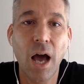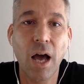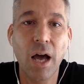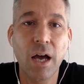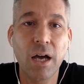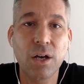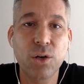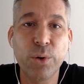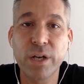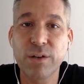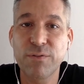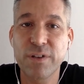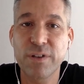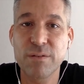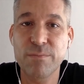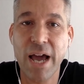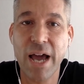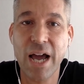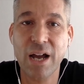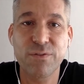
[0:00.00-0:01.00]
quick
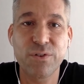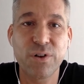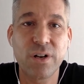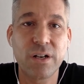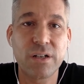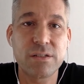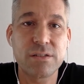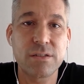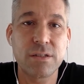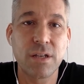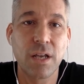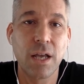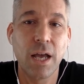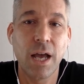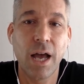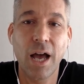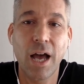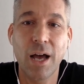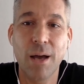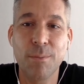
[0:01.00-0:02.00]
feedback for us,
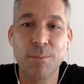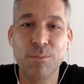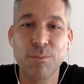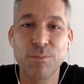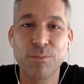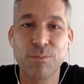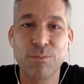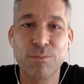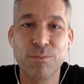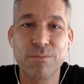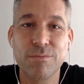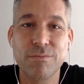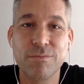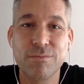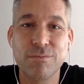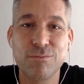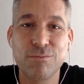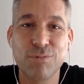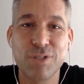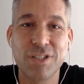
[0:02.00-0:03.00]

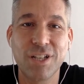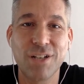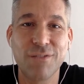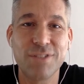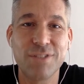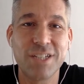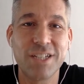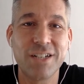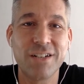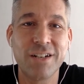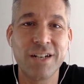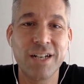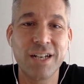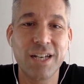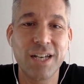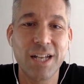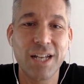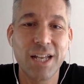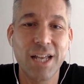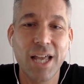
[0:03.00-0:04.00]
we'd love to hear it.
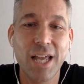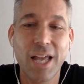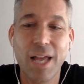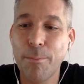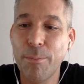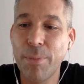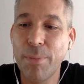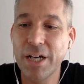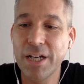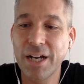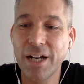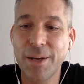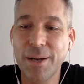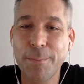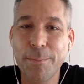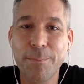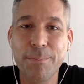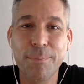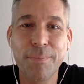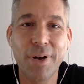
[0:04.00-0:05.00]
But
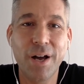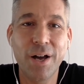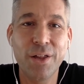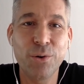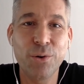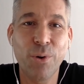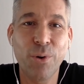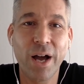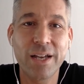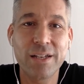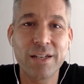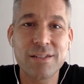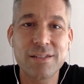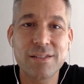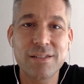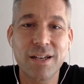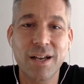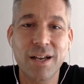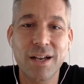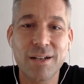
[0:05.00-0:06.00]
otherwise,
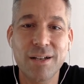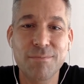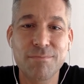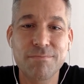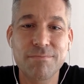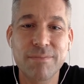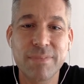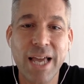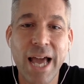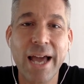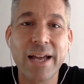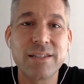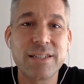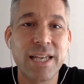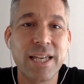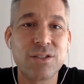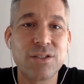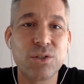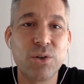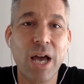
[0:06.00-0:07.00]
yeah,
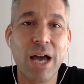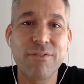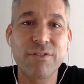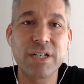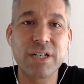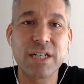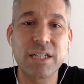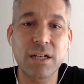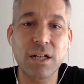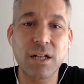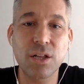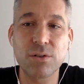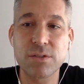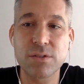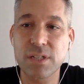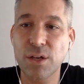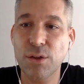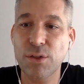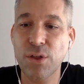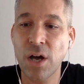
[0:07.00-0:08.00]
Etienne, do you have any
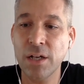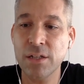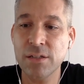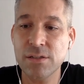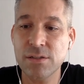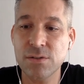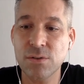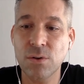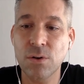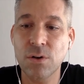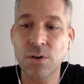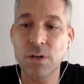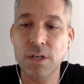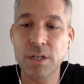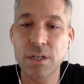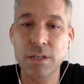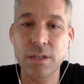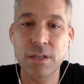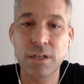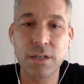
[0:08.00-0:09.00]
closing thoughts
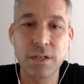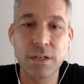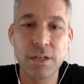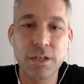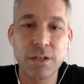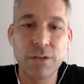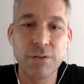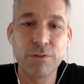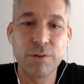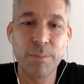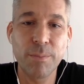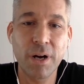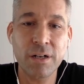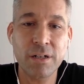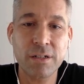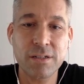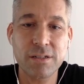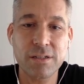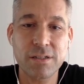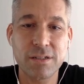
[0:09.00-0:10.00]
or
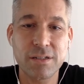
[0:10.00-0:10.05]
remarks?